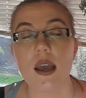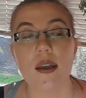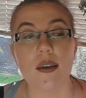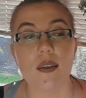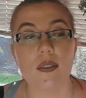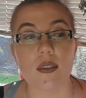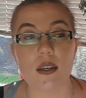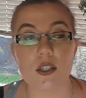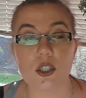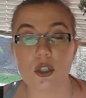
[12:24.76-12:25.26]

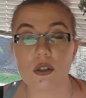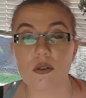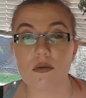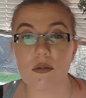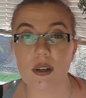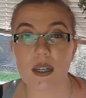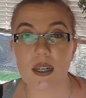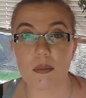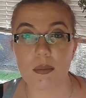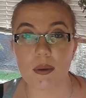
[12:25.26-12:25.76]
there shouldn't
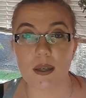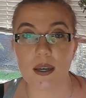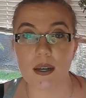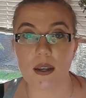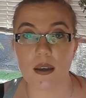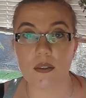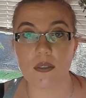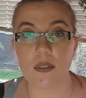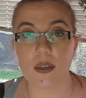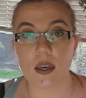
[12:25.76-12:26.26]
really be
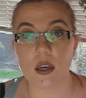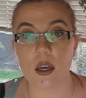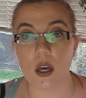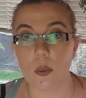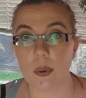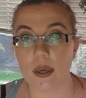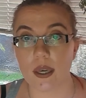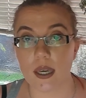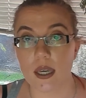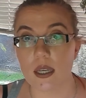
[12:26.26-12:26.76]
anything
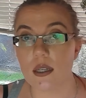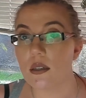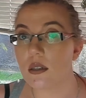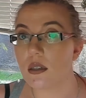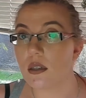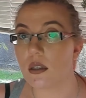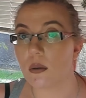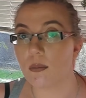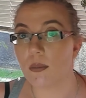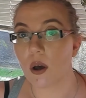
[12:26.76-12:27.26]
going
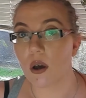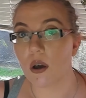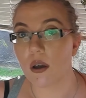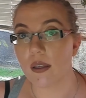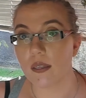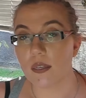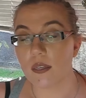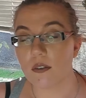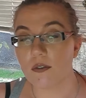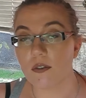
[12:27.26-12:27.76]
into the pot
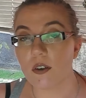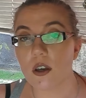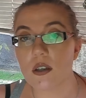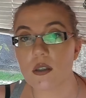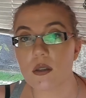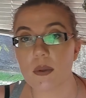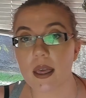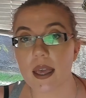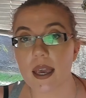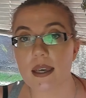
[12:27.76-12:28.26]
in the
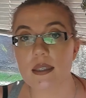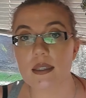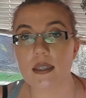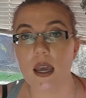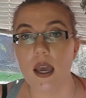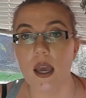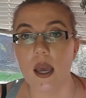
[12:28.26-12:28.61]
first place.